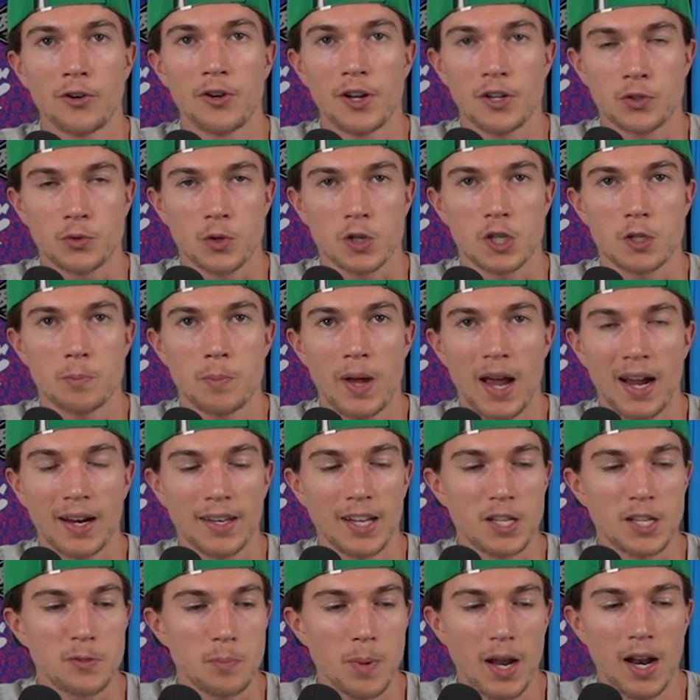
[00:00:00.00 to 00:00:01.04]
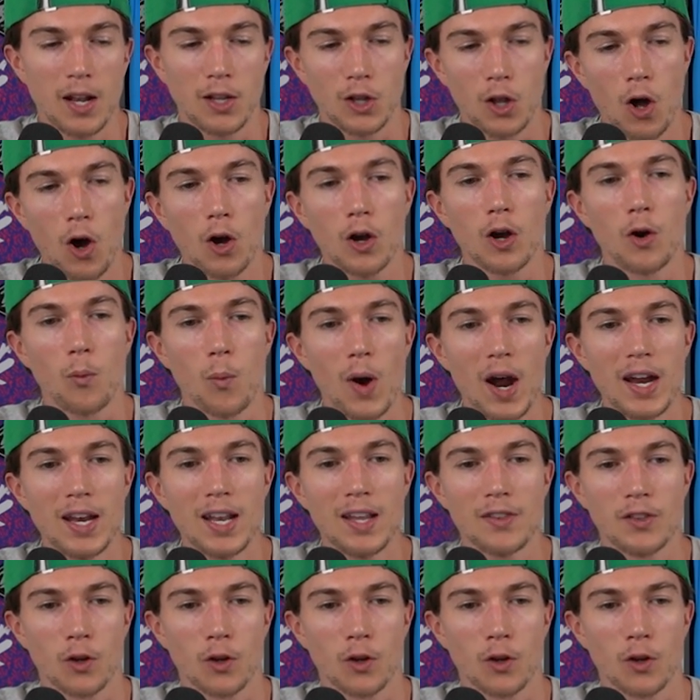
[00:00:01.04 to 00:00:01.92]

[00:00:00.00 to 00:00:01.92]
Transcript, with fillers: Disrespect. It's been long awaited.